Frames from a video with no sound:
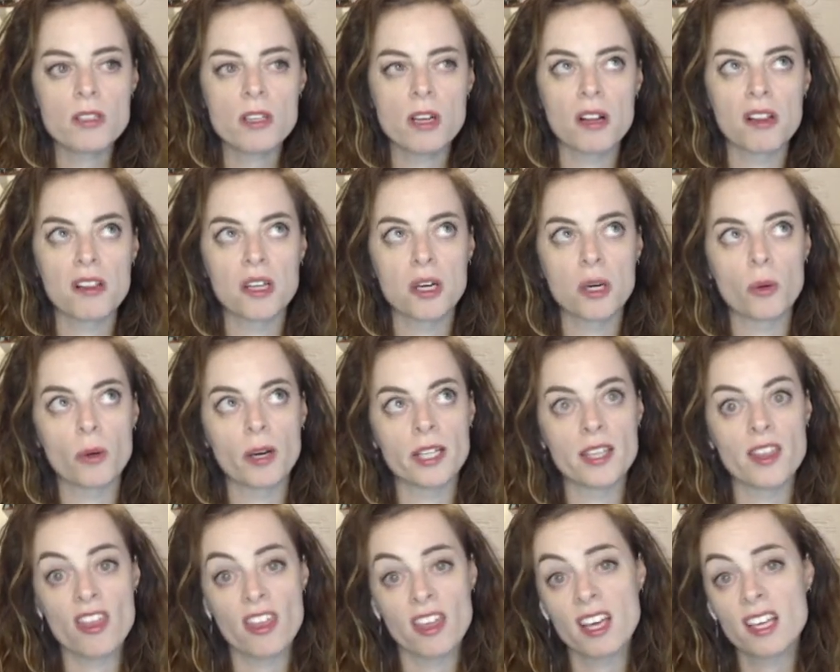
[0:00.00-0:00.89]
although I
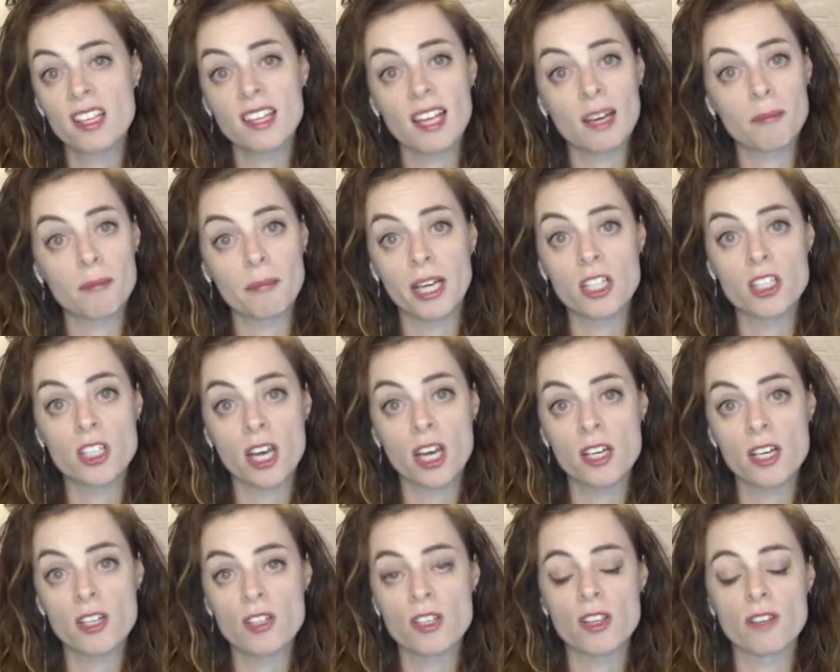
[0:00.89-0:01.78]
think that may
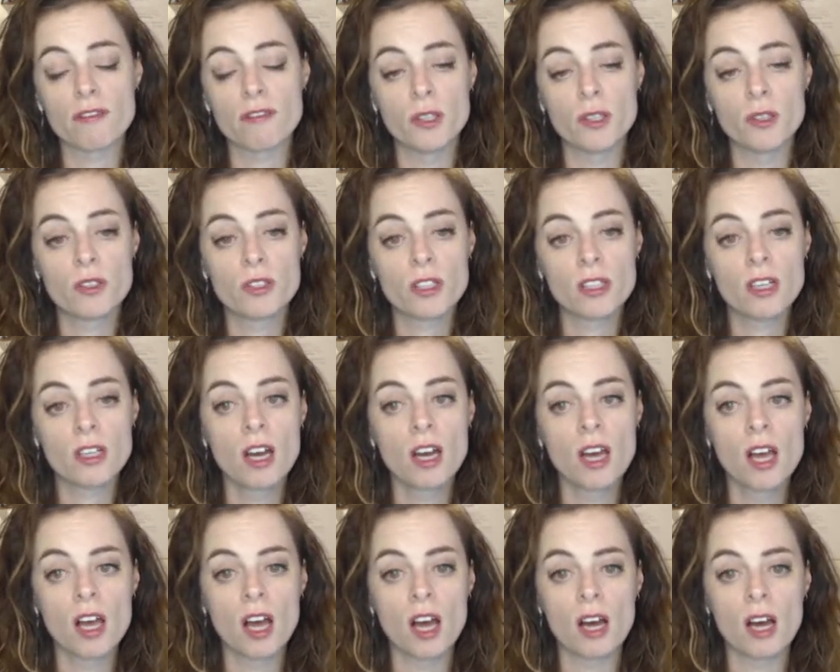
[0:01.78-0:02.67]
change in the future,
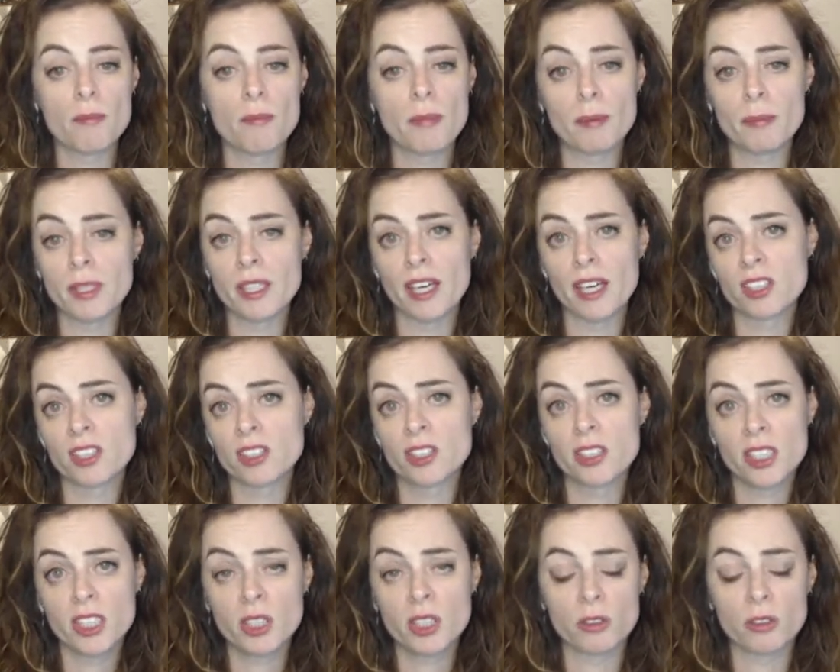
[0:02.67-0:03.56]
maybe next
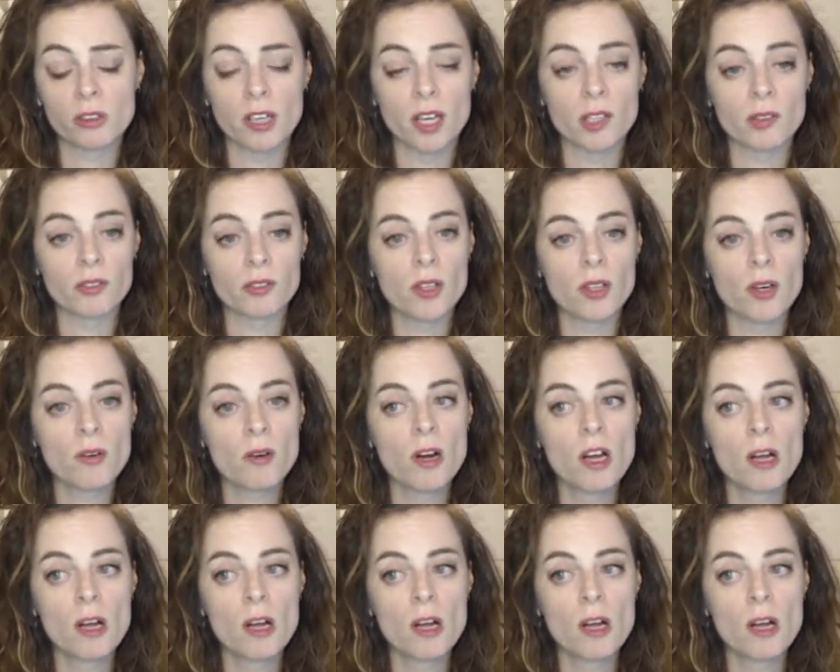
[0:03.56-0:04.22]
year, or I don't know.